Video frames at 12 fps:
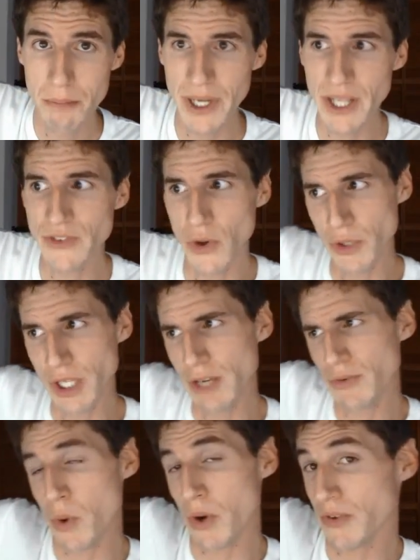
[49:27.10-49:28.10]
But it's only,
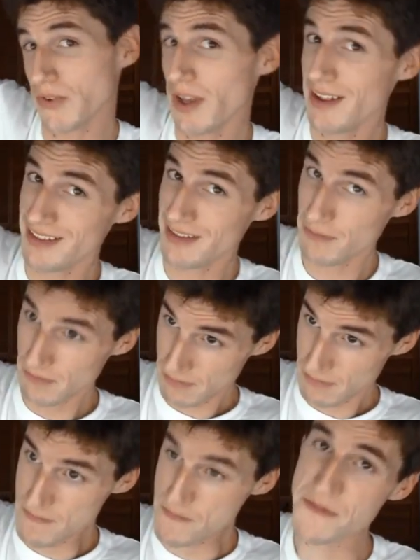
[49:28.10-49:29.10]
of course,
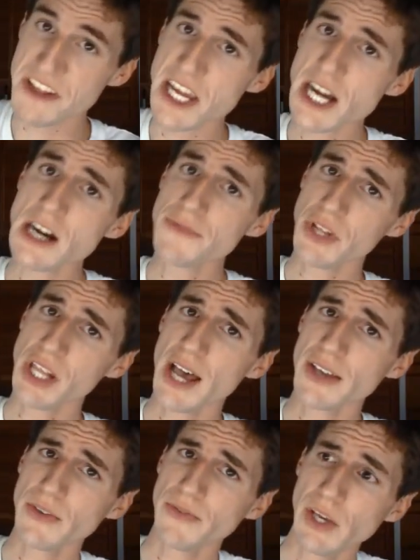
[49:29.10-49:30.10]
their
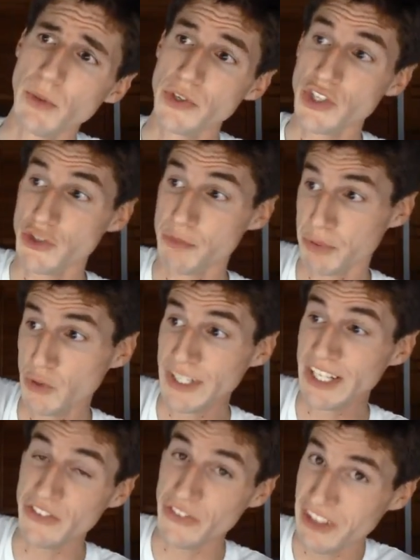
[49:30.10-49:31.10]
philosophy, which is
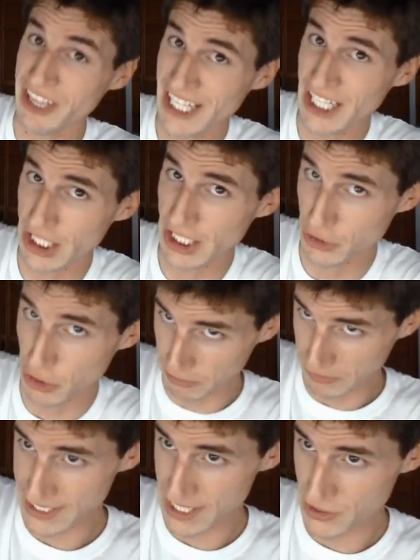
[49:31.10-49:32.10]
proven. It's their
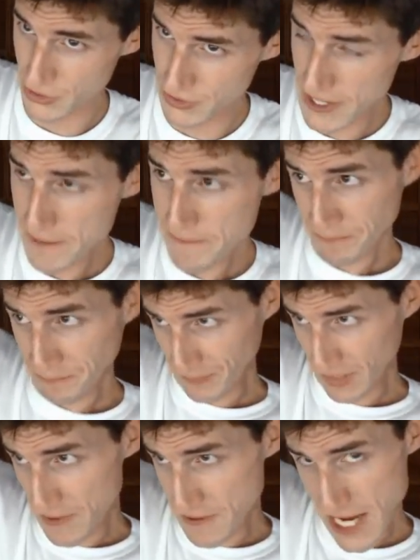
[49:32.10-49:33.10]
interpretations,
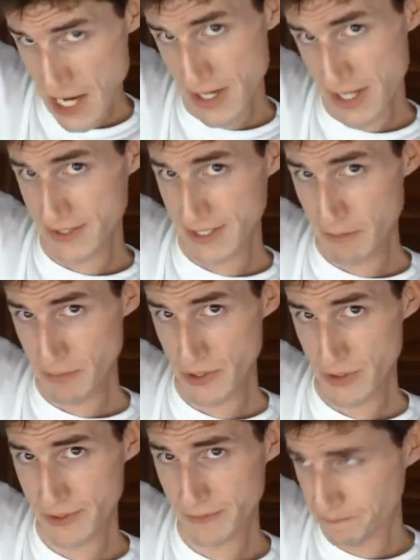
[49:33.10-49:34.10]
their
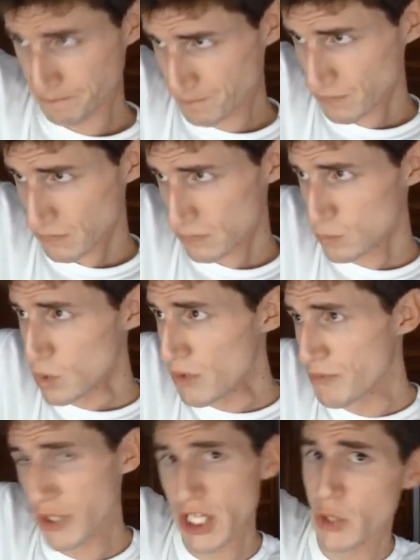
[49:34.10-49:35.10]
assumptions
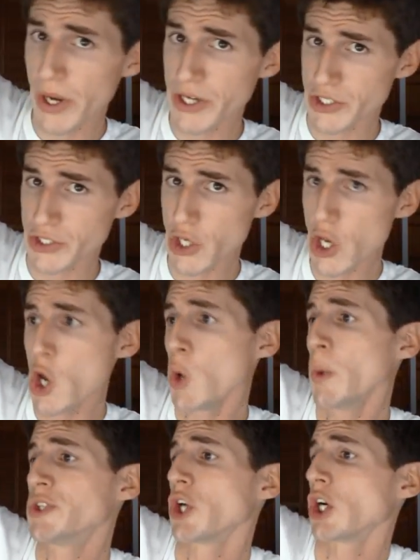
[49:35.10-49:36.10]
for the equations,
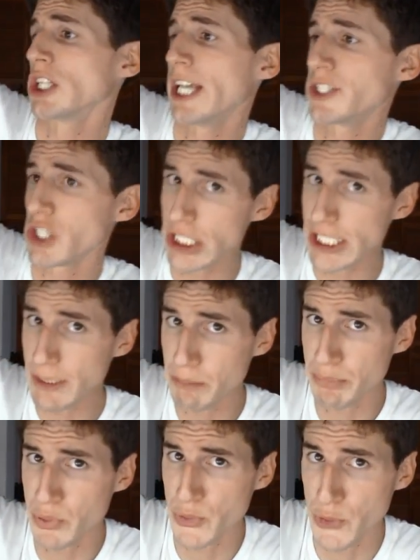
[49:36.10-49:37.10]
which are allegedly
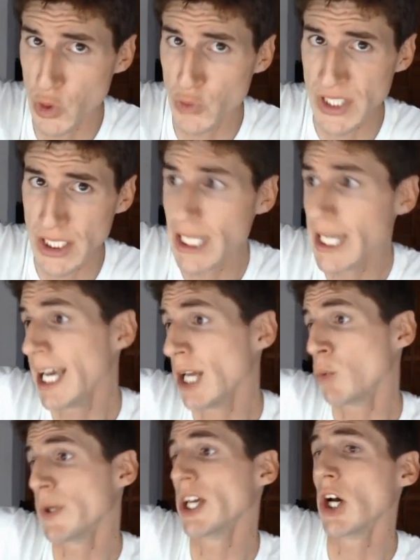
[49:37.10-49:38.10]
proven,
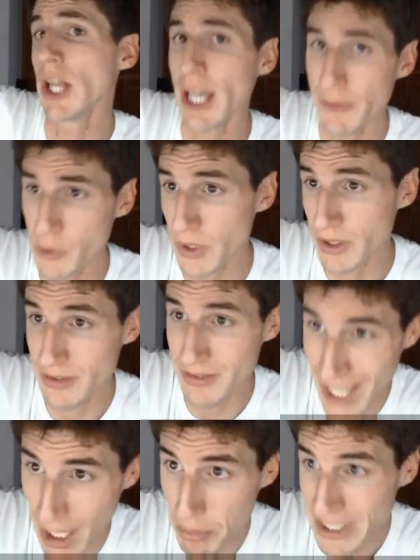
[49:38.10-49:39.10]
and we all have to
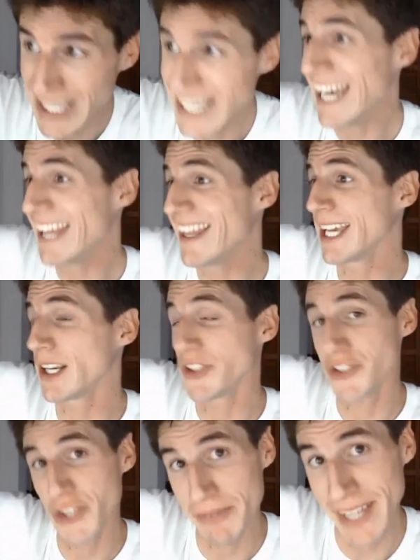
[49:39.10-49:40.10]
accept, and they get to
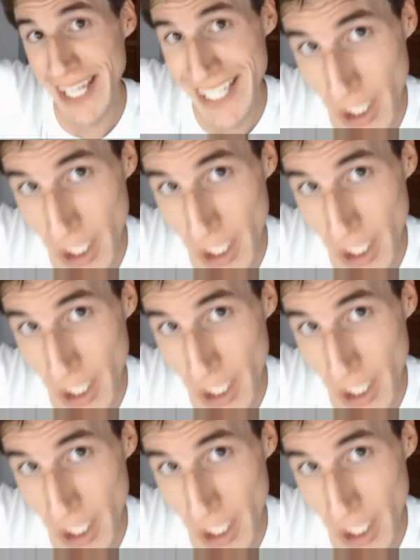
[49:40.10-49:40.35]
shove that